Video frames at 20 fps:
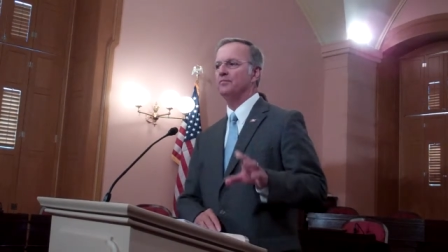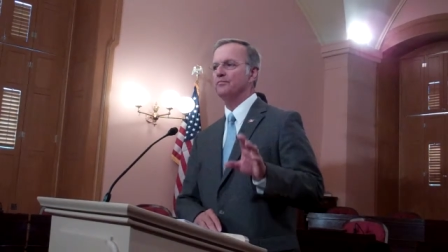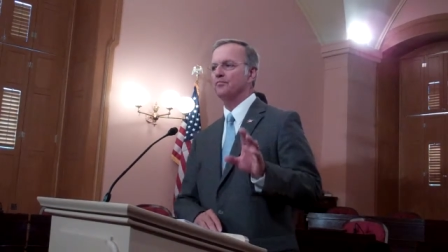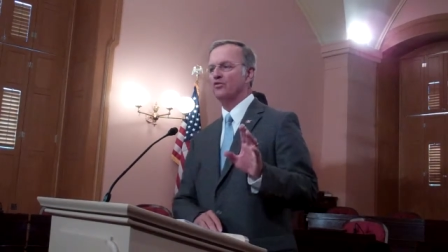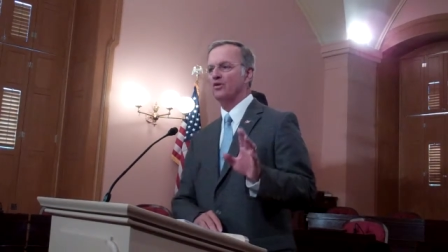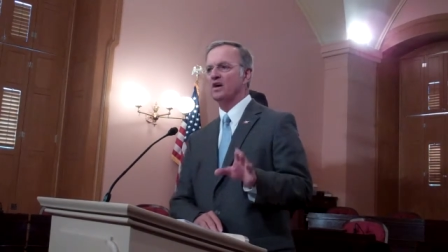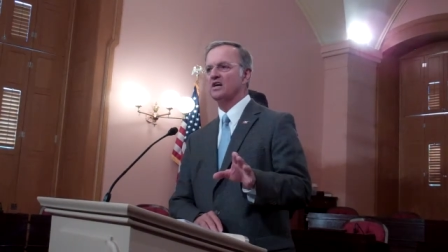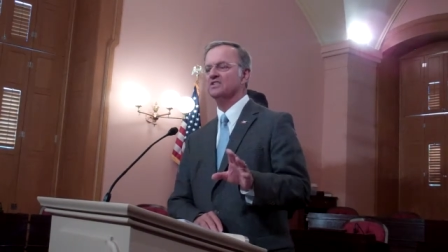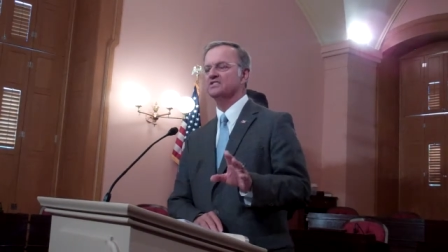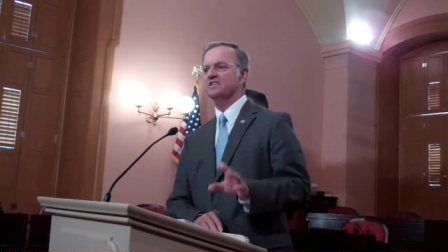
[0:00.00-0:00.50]

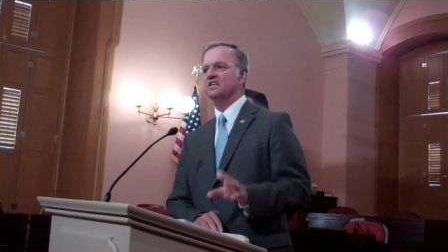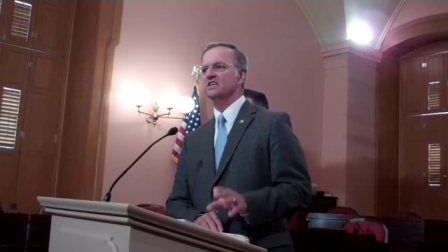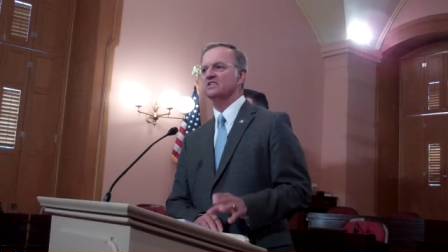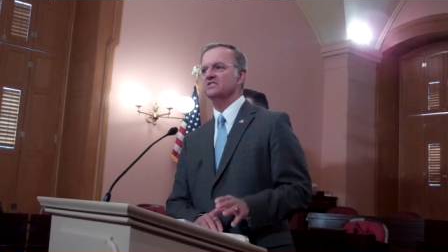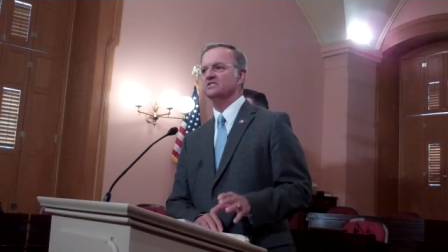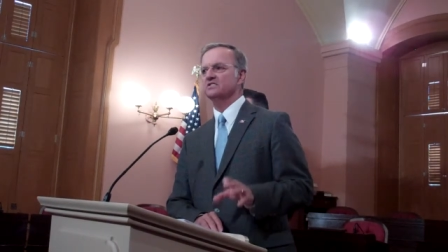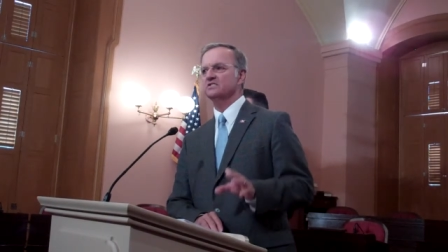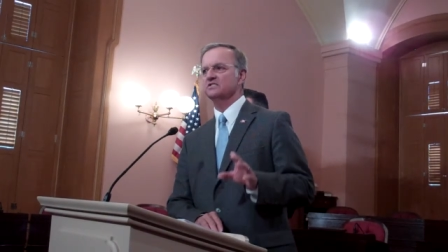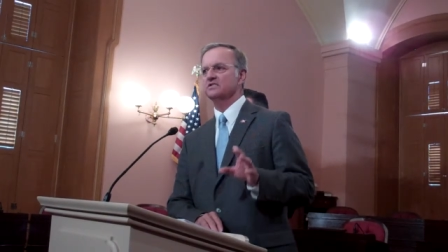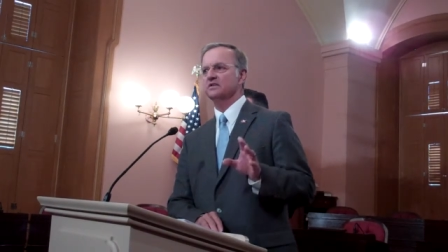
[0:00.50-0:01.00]

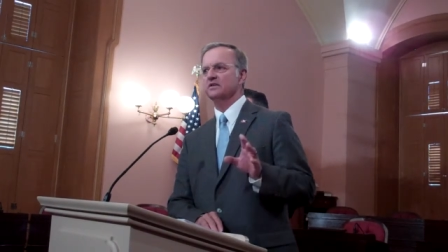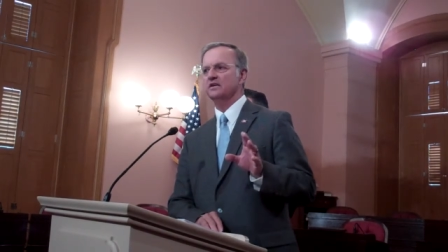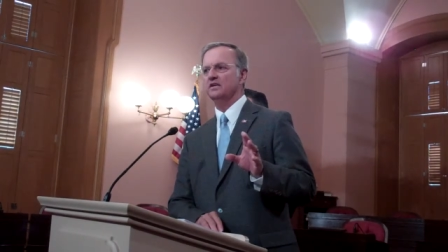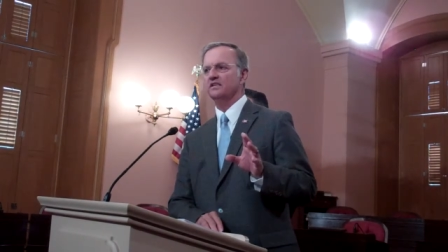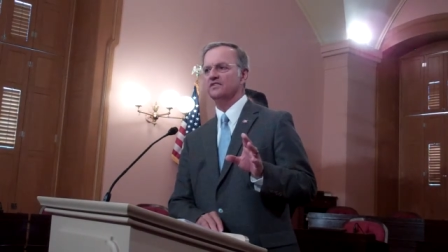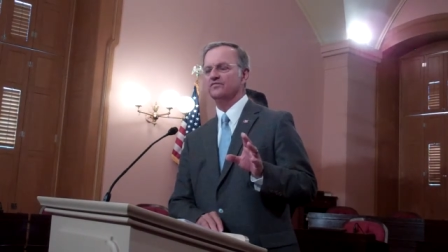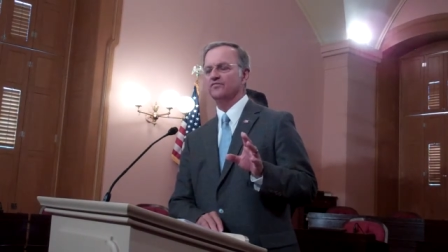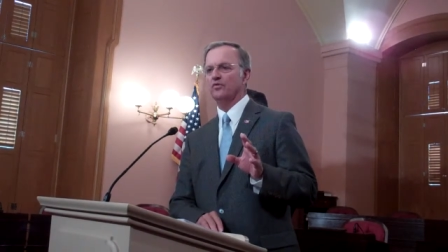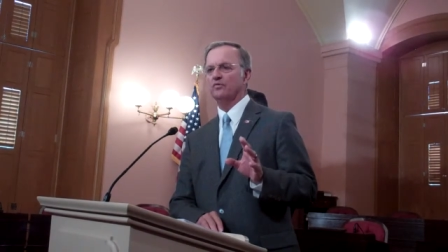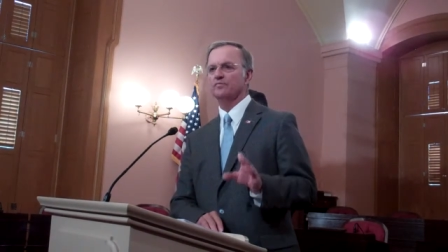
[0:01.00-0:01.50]
process
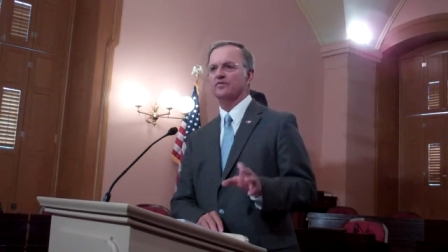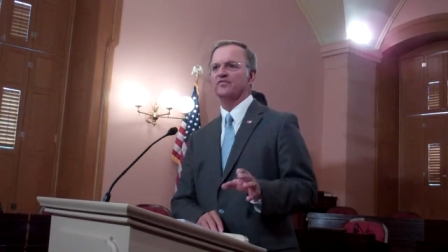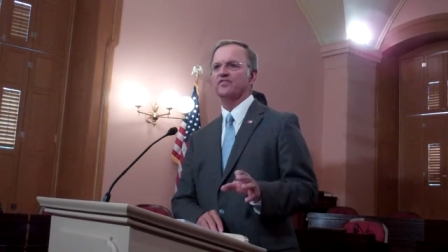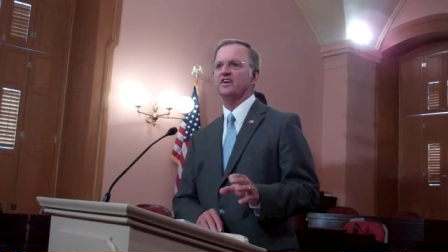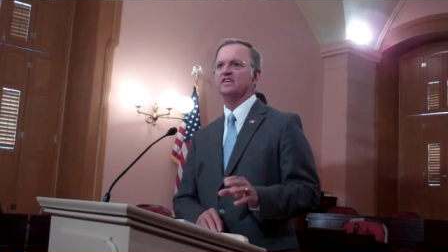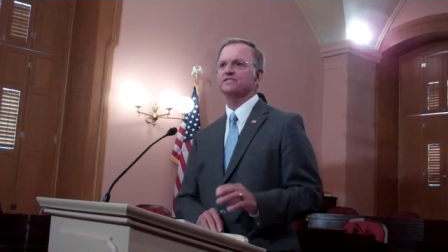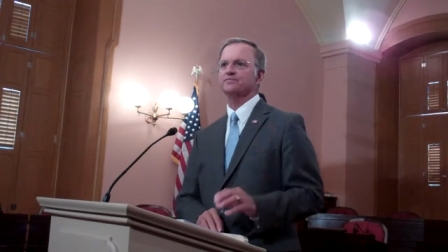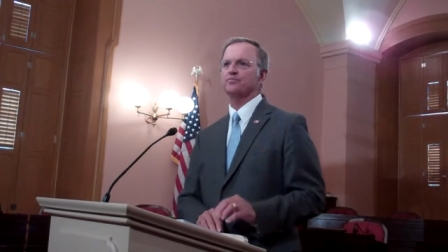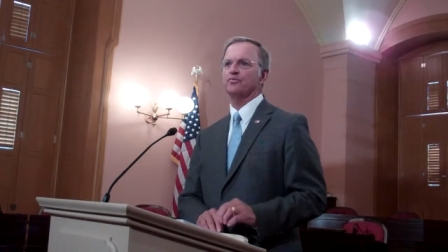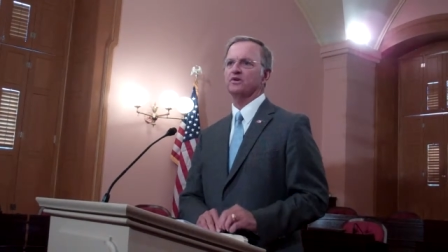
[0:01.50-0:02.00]
as former Vice